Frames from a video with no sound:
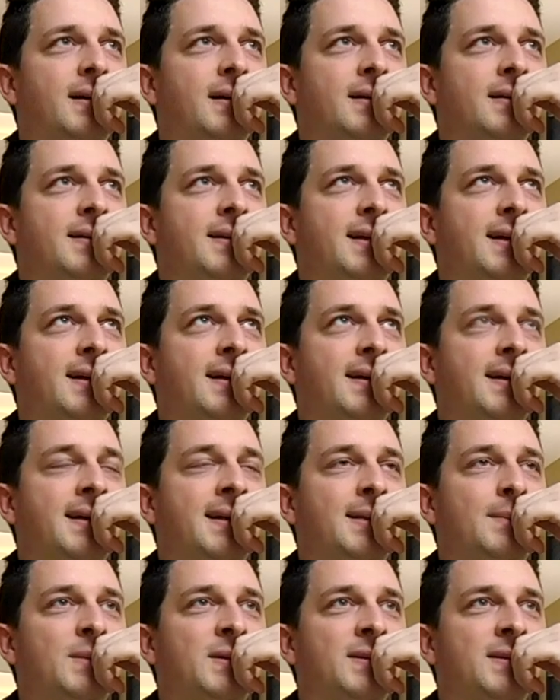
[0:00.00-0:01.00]
are not
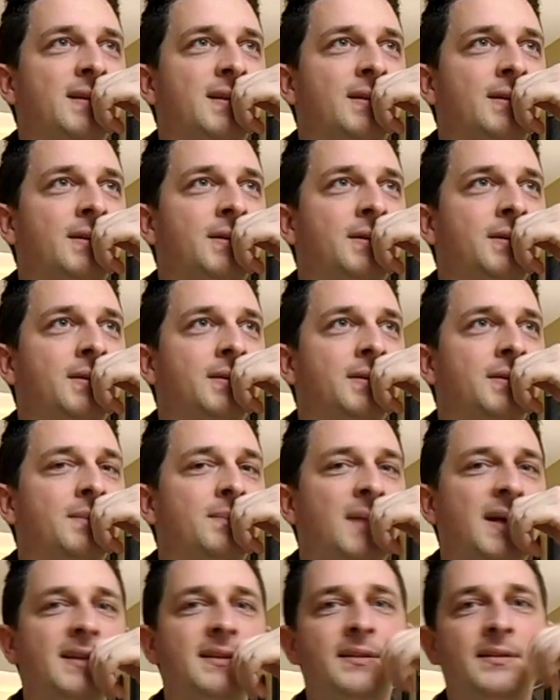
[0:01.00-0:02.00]
able to
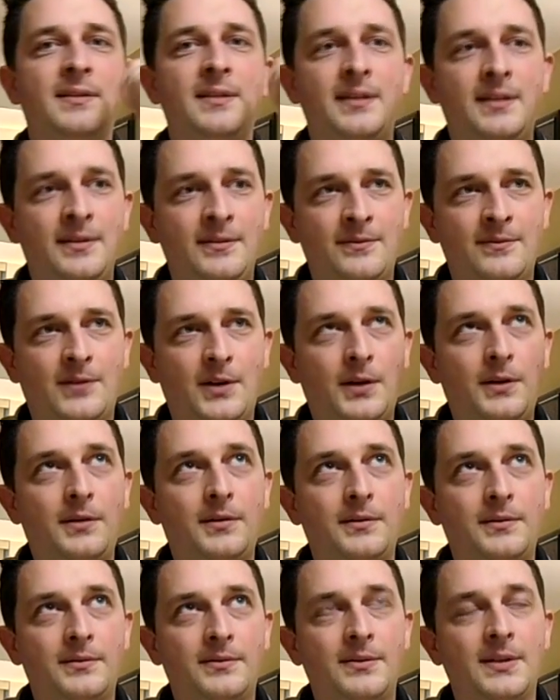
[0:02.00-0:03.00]
mentally
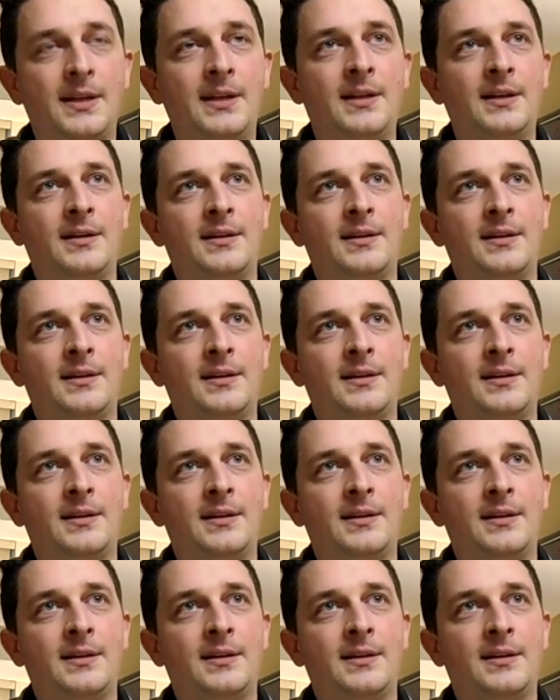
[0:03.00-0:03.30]
evolve